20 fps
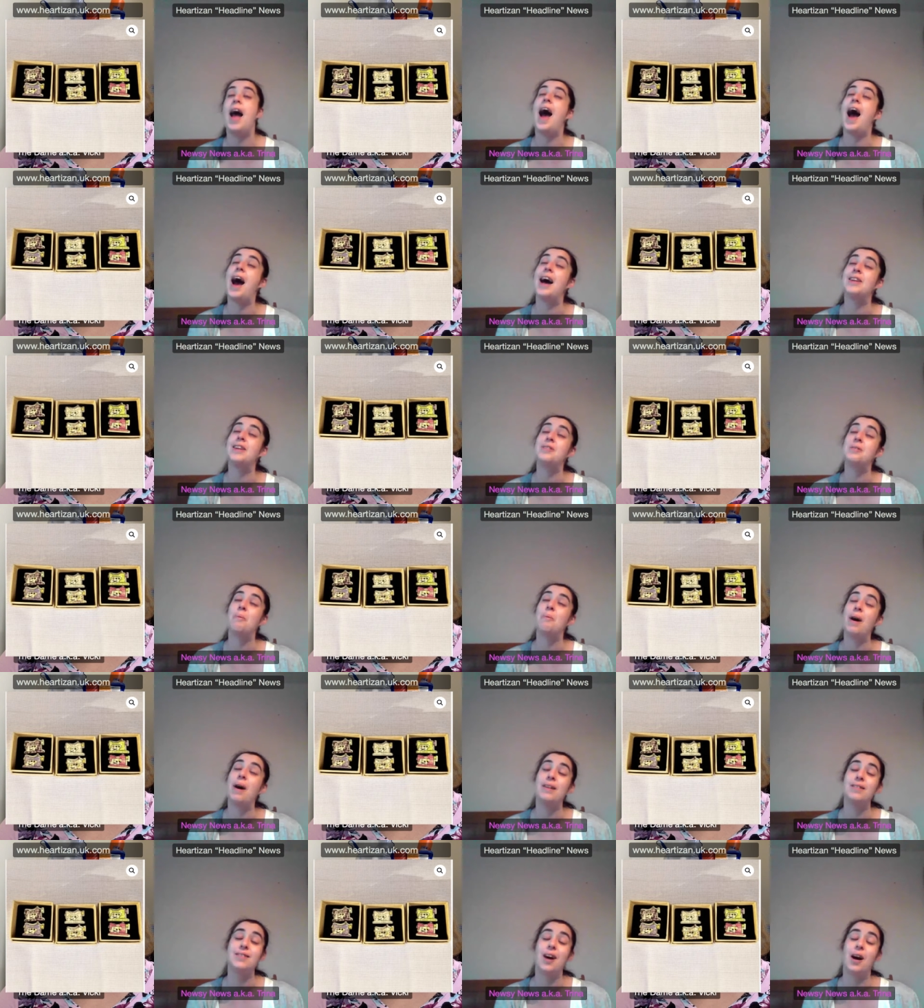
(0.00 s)
And
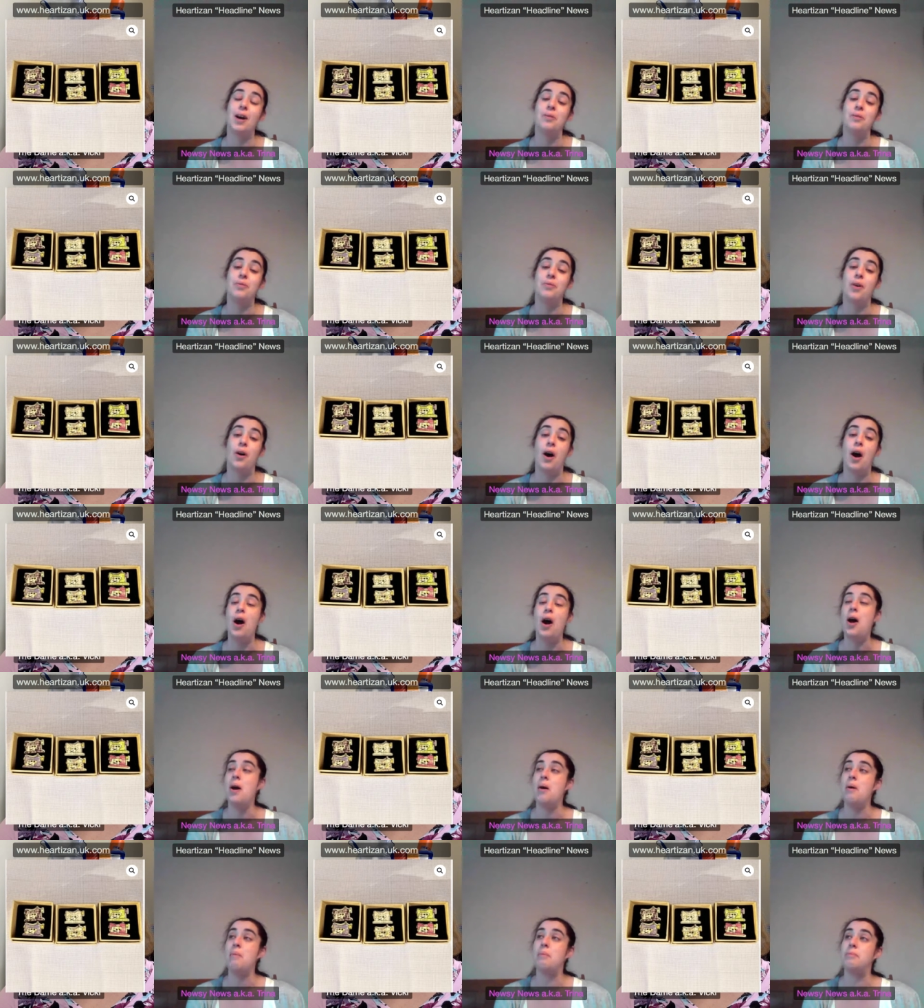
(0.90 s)
well done for
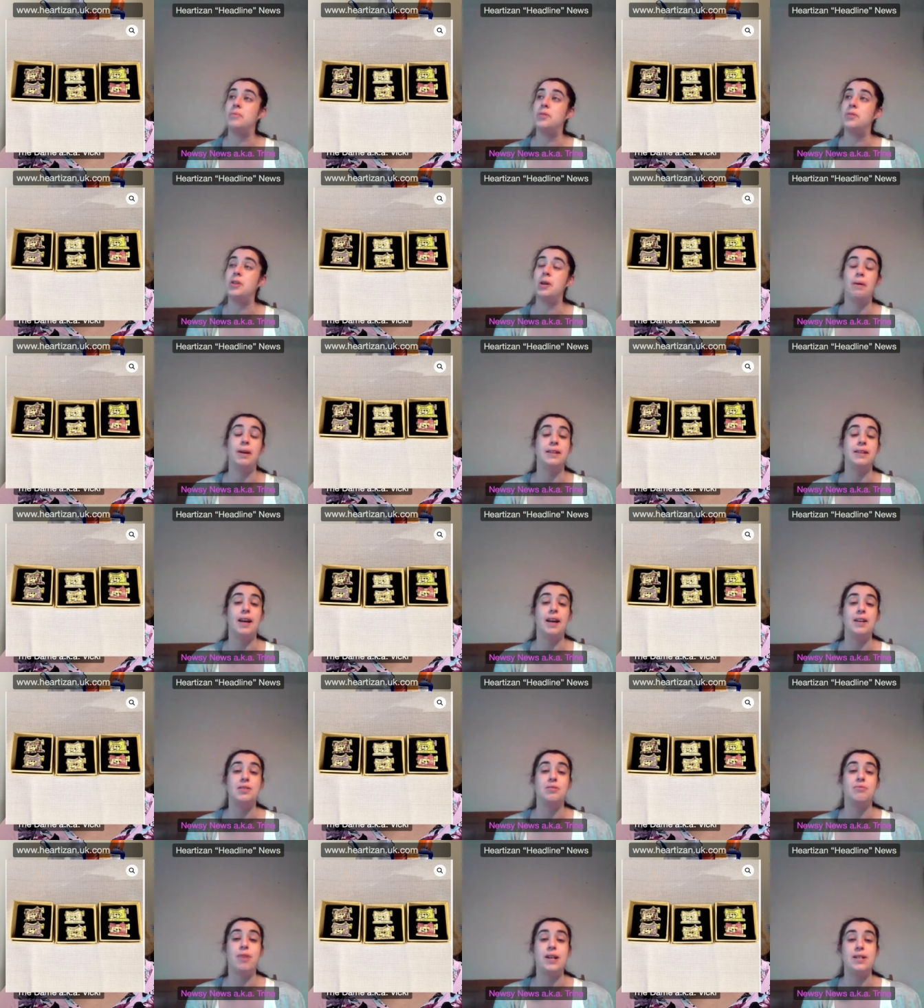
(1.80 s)
doing
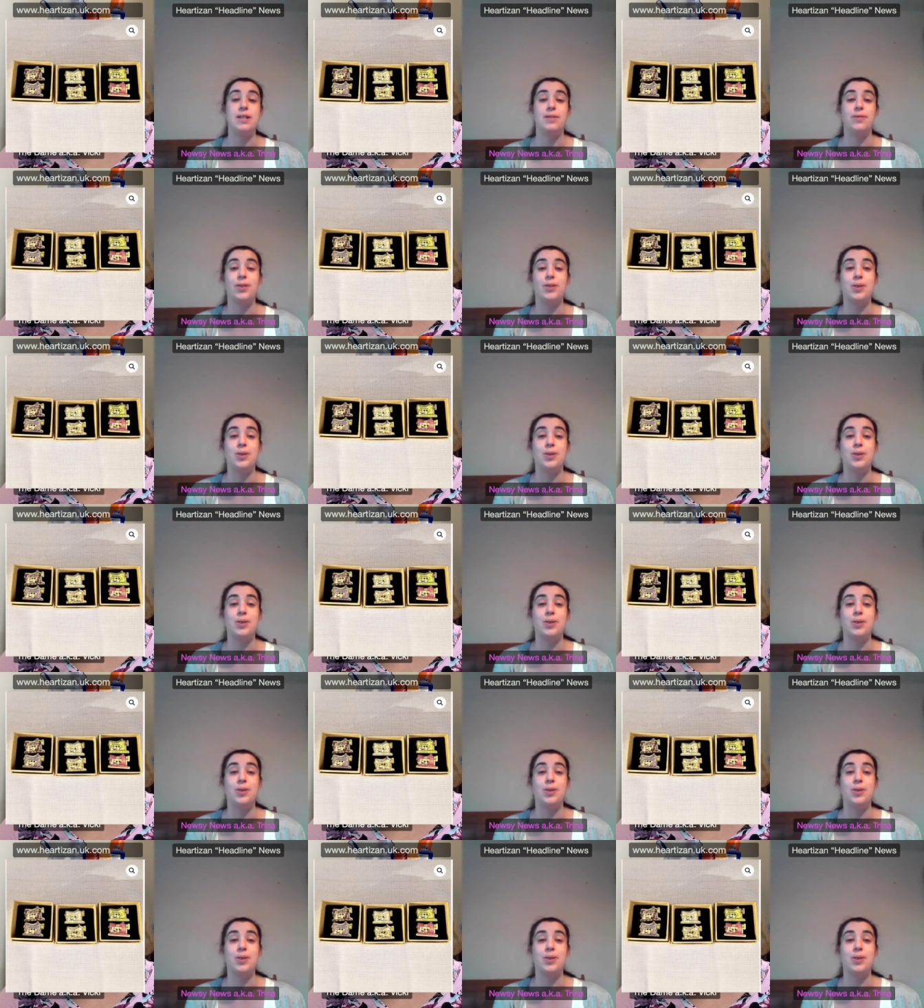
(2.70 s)
these ready for